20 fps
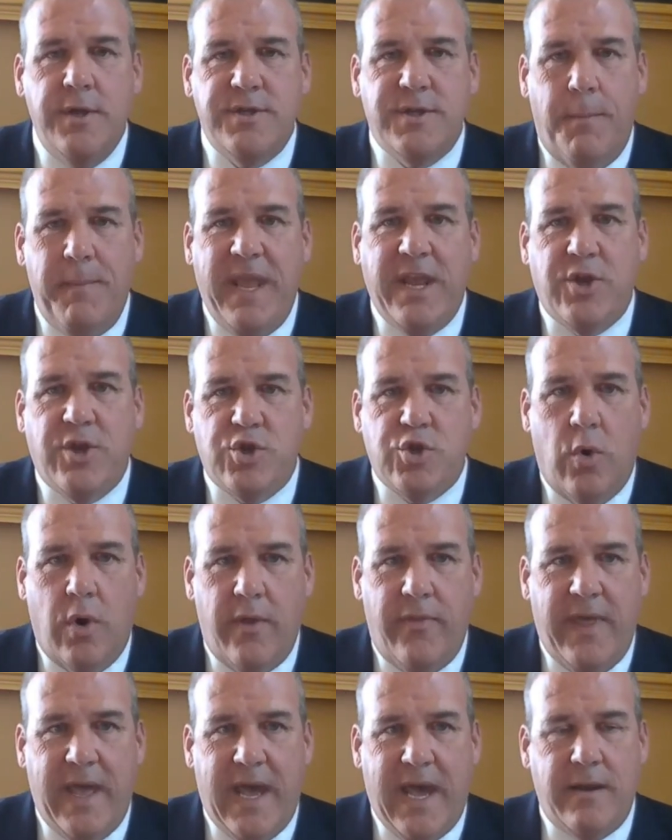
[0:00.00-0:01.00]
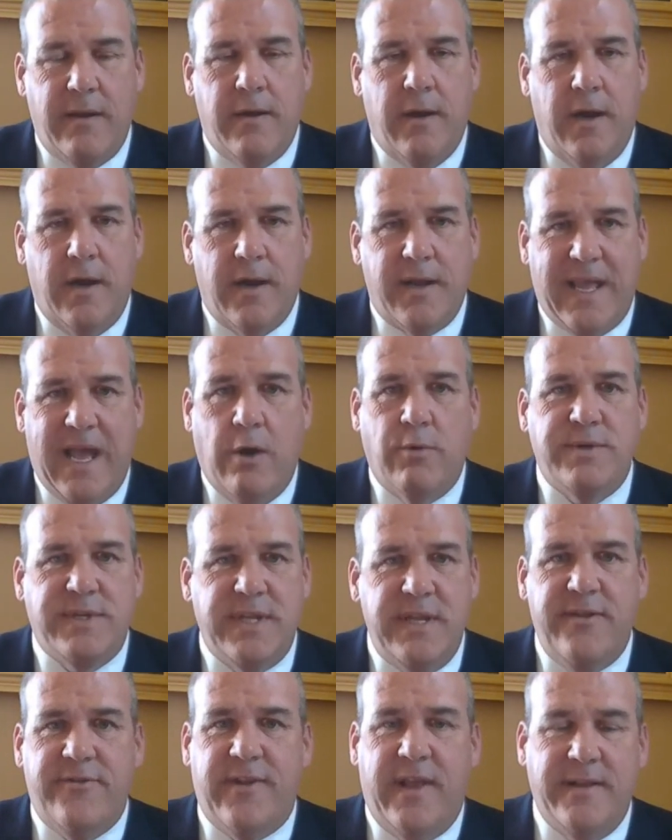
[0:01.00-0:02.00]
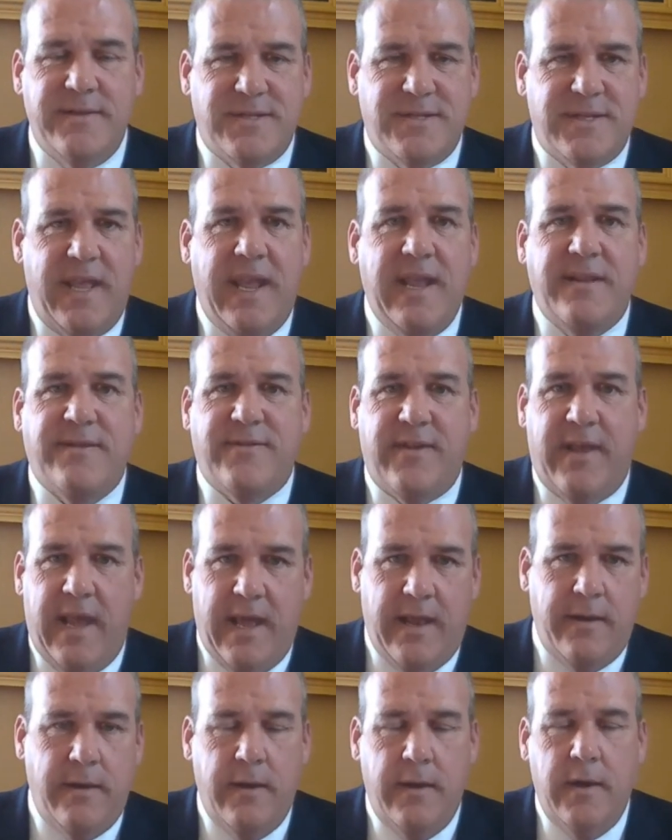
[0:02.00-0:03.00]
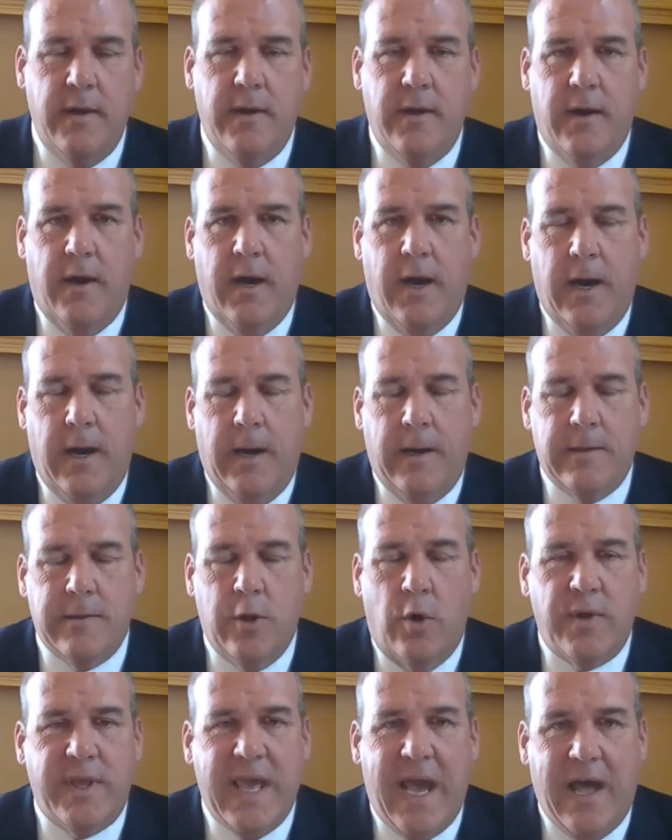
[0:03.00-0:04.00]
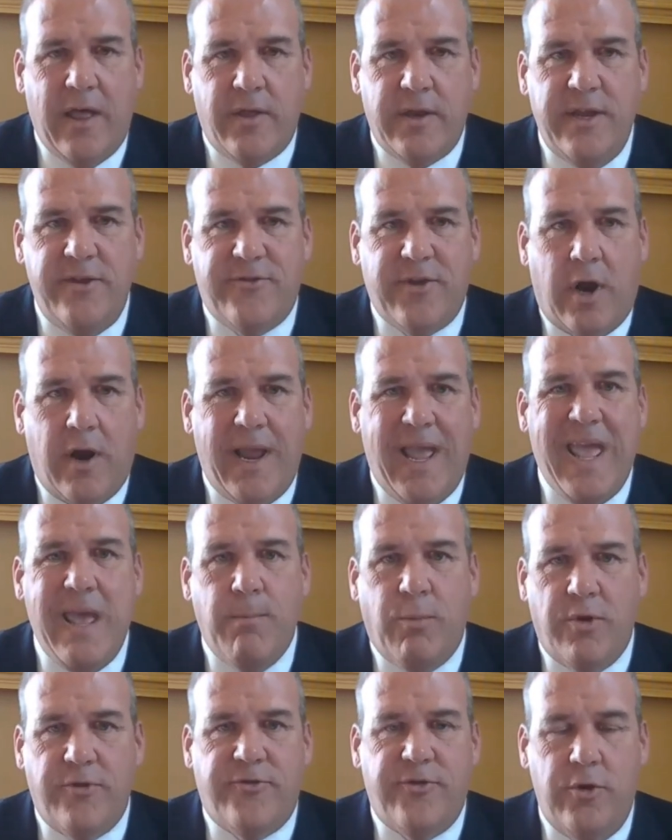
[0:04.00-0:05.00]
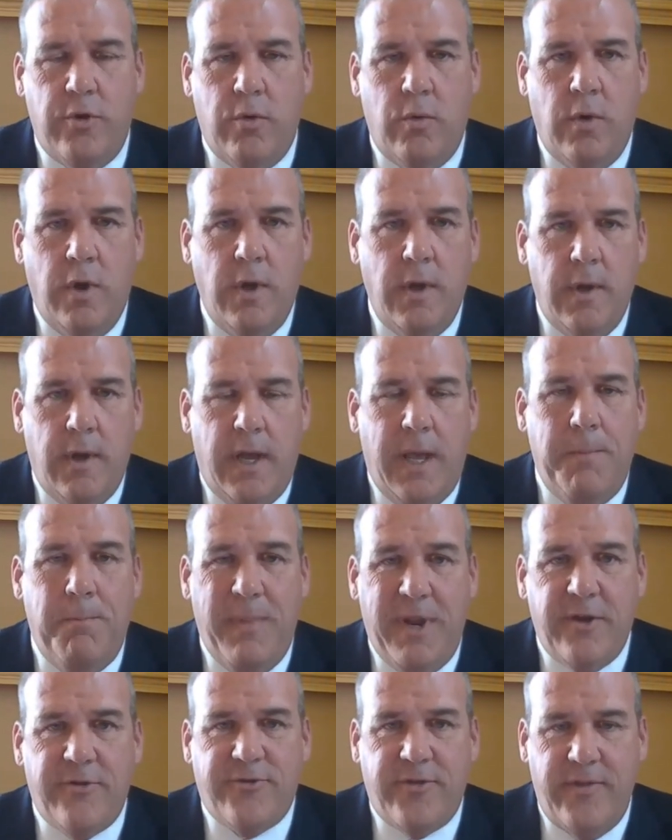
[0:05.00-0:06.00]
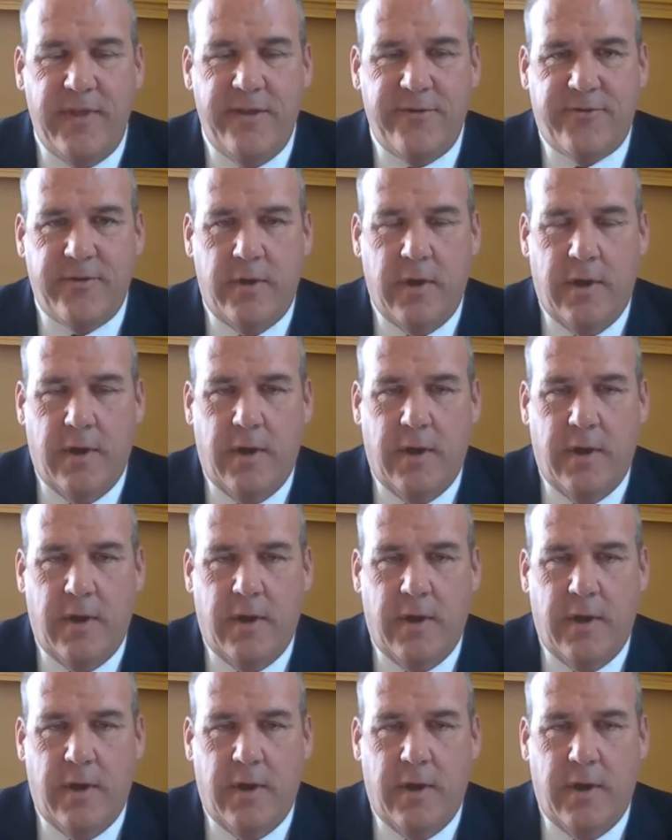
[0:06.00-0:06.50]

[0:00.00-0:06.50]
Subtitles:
to make sure that counties and states and localities are able to administer these